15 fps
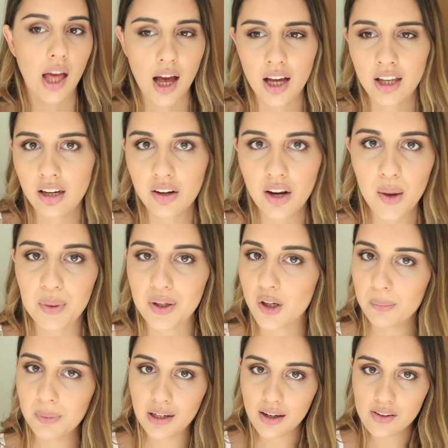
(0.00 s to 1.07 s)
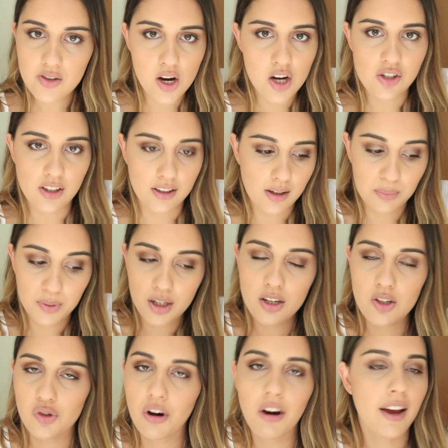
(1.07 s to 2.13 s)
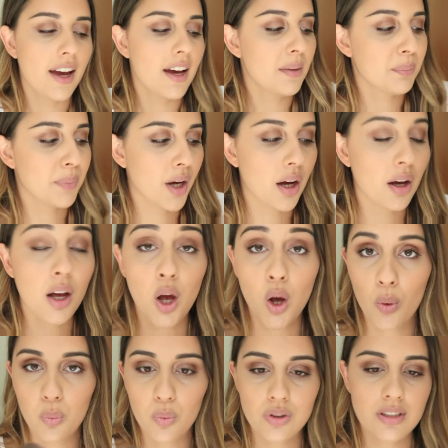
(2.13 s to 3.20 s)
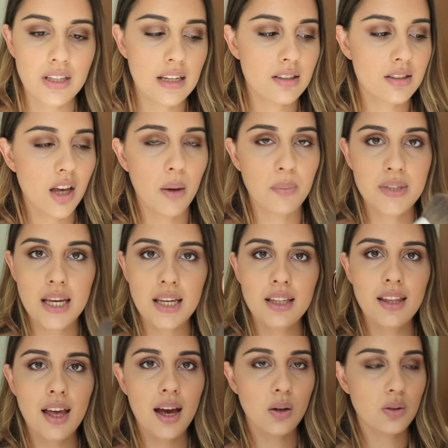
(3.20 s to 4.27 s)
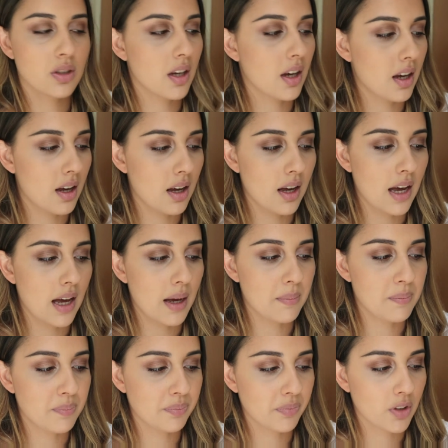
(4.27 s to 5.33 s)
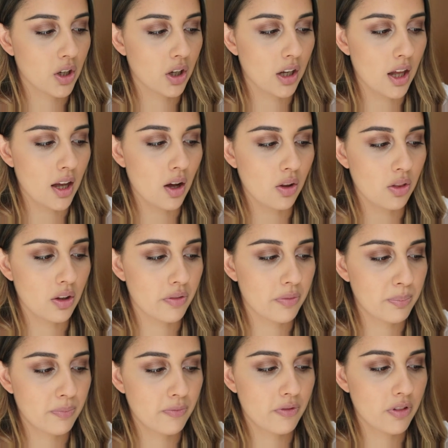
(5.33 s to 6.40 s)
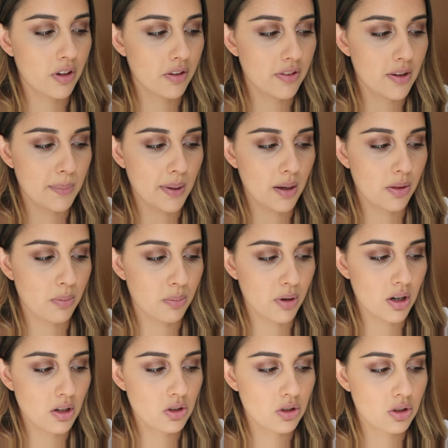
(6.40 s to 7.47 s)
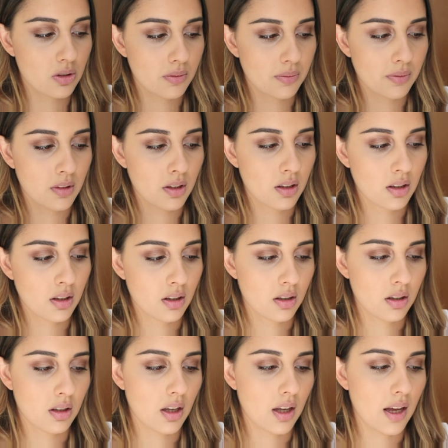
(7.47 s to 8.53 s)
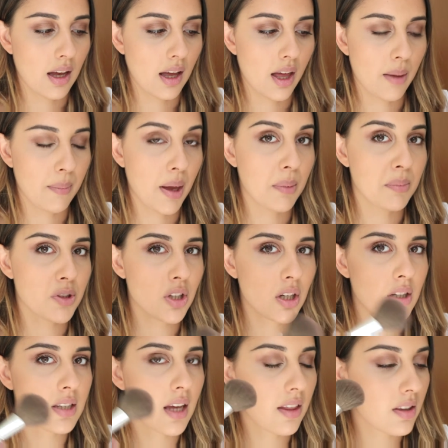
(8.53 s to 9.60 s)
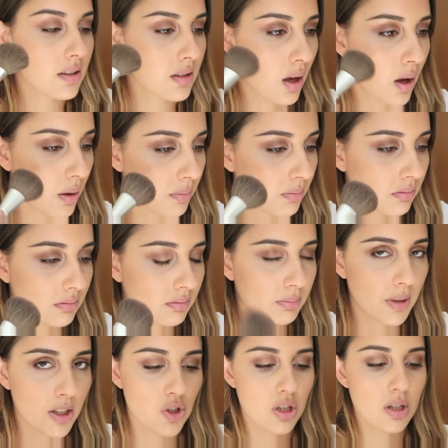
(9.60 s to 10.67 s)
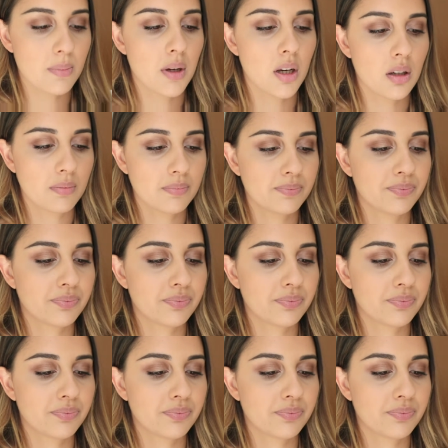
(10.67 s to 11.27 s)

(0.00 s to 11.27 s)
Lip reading: I don't know, it could be life changing. I'm going to try it, but we'll see. So I'm taking the outer colour on the fluffy bit of the brush, and I'm just going to take this up my cheekbone.